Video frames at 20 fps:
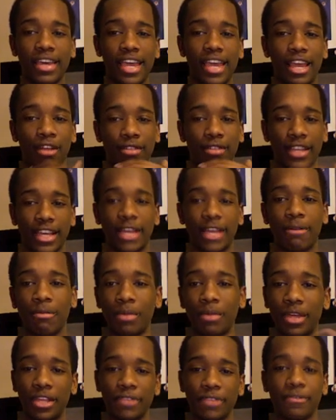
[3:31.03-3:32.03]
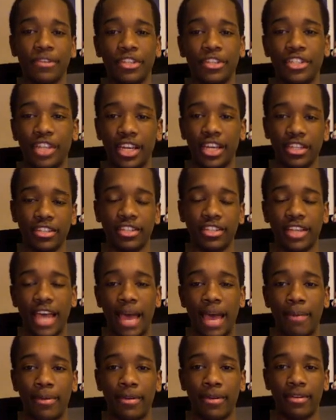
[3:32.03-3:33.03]
it'll take a couple minutes for the changes to
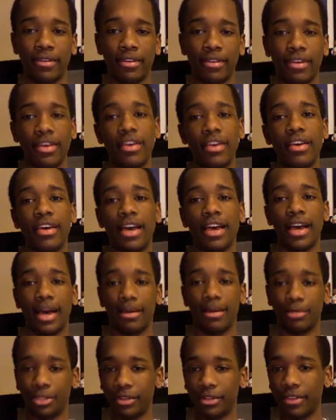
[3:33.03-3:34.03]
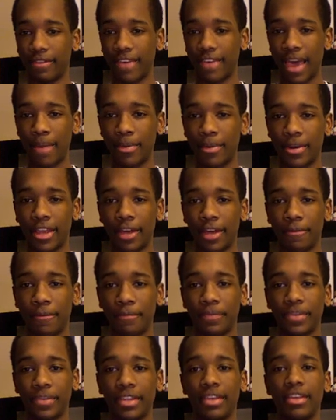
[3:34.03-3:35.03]
happen. I'm sure they've happened now.
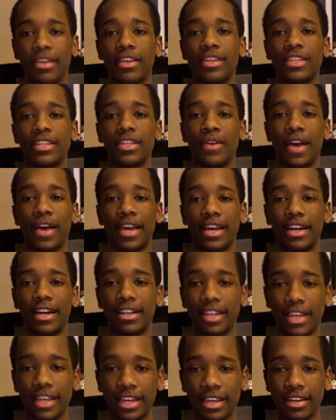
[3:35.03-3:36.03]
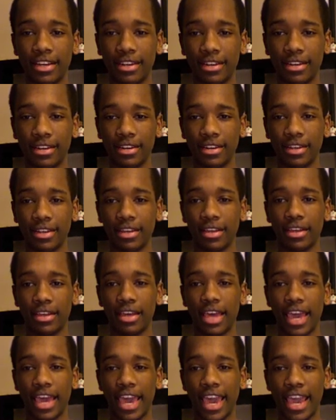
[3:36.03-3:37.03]
So I click it,
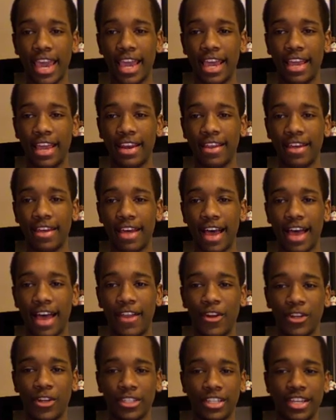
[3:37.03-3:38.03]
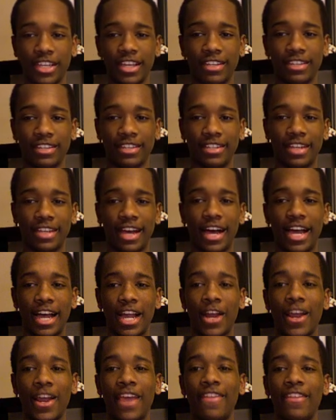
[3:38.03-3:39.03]
and there's it is. It's
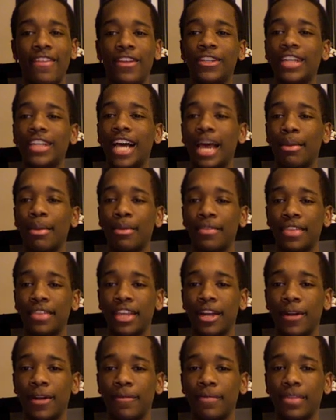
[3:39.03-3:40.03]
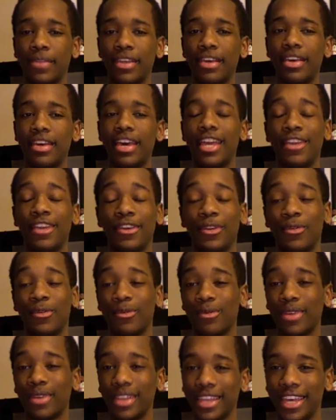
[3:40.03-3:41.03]
higher, and there's iMovie there. And you
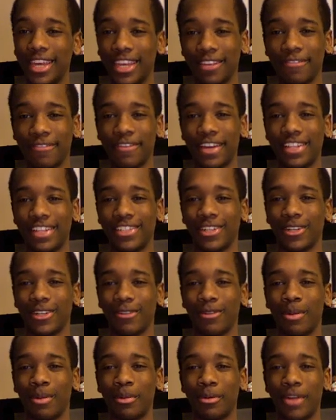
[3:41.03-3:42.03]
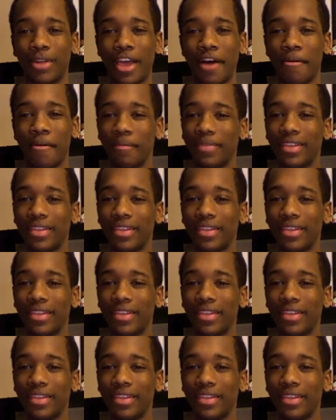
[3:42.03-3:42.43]
can really hear the fans start to rumble now.